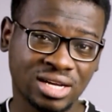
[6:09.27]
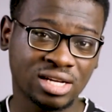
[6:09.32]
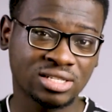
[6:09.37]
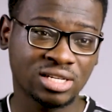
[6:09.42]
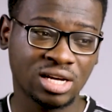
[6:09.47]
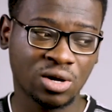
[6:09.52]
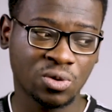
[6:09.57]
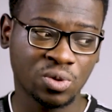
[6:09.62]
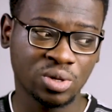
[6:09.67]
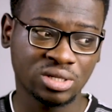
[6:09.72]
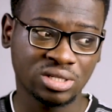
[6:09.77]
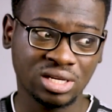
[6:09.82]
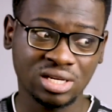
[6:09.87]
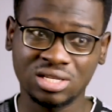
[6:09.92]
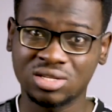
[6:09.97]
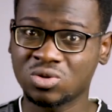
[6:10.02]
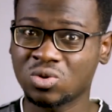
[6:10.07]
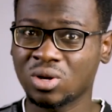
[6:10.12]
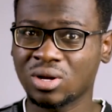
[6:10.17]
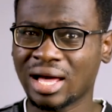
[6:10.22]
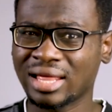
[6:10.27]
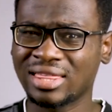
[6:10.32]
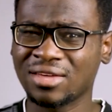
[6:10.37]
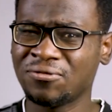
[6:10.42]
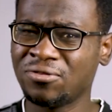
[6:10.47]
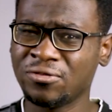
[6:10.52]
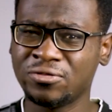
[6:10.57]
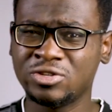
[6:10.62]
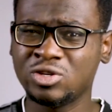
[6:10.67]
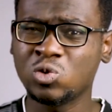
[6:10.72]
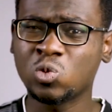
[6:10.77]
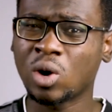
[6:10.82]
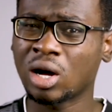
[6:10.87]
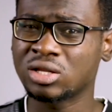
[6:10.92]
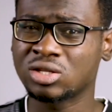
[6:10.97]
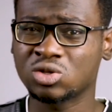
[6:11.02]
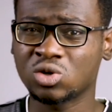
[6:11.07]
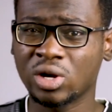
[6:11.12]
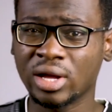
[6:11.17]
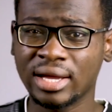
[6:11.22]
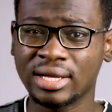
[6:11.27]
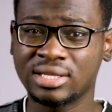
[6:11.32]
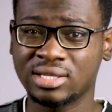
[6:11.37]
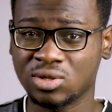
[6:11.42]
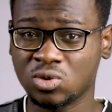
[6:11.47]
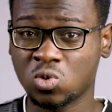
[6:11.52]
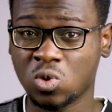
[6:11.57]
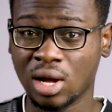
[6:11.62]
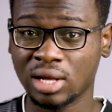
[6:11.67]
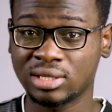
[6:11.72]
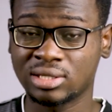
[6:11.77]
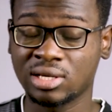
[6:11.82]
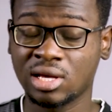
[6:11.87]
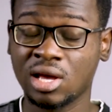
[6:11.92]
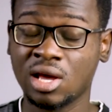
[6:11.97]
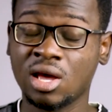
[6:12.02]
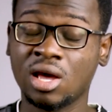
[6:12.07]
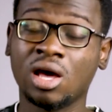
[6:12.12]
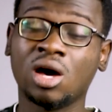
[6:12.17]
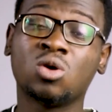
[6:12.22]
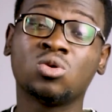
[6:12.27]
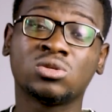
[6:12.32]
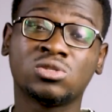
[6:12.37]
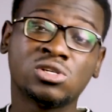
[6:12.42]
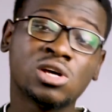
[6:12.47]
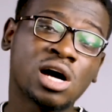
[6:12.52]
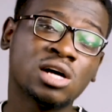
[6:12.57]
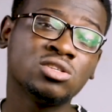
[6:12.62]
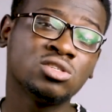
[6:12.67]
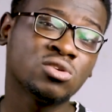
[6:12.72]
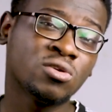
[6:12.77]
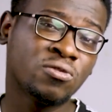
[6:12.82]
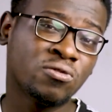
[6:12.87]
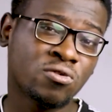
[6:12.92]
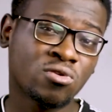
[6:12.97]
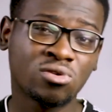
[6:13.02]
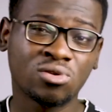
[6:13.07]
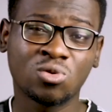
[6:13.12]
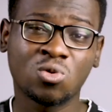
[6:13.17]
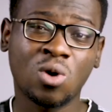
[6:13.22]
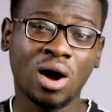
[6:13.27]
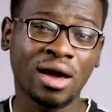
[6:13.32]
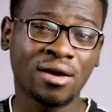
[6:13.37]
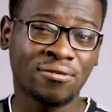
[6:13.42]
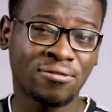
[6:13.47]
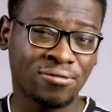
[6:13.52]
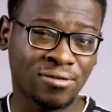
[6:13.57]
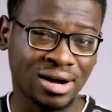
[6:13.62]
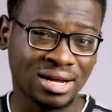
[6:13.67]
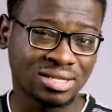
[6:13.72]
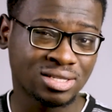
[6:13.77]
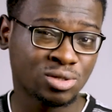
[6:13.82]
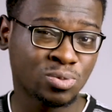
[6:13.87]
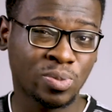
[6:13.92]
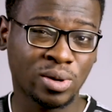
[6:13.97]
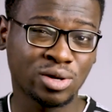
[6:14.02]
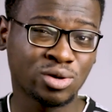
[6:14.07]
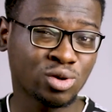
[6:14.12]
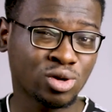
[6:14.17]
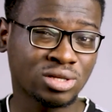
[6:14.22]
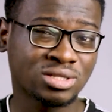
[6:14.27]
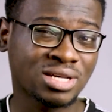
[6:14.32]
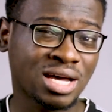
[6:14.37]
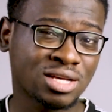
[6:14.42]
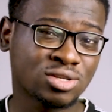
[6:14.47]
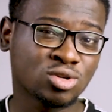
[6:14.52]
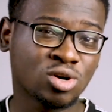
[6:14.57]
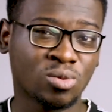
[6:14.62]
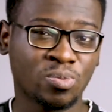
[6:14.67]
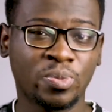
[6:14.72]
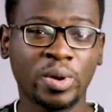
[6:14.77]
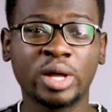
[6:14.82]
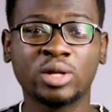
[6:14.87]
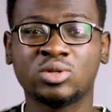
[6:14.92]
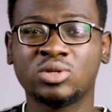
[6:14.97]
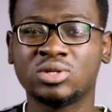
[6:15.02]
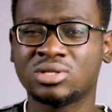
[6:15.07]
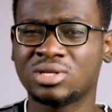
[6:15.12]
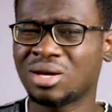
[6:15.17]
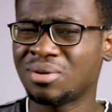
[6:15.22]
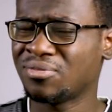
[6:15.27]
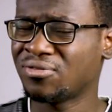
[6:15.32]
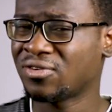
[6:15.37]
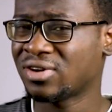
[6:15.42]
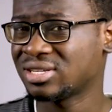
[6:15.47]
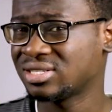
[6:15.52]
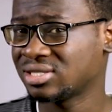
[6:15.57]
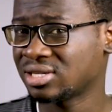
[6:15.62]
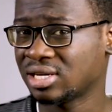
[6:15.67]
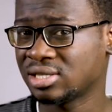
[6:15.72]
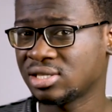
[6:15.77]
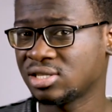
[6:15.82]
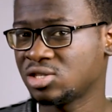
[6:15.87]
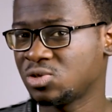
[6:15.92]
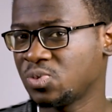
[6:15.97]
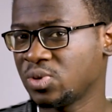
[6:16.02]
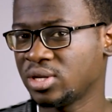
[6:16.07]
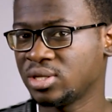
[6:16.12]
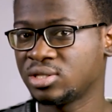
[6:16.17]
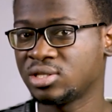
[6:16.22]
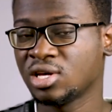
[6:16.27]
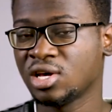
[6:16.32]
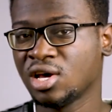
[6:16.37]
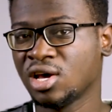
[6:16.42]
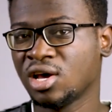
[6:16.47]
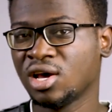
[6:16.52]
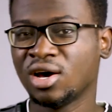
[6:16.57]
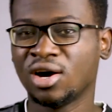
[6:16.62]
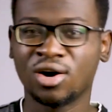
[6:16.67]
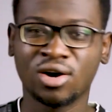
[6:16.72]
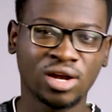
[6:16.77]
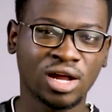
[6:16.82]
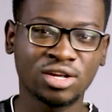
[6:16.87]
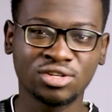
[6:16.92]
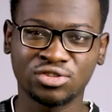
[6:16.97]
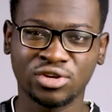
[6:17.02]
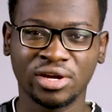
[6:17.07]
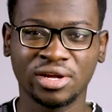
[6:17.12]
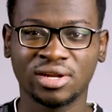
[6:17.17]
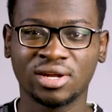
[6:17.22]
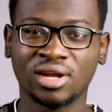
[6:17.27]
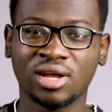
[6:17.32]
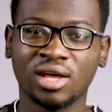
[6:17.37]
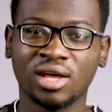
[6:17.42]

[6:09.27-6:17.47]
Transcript: charger, which is I think 15 watts or 18 watts. It will charge your phone quite fast, but not as compared to some fast charging speeds on Android.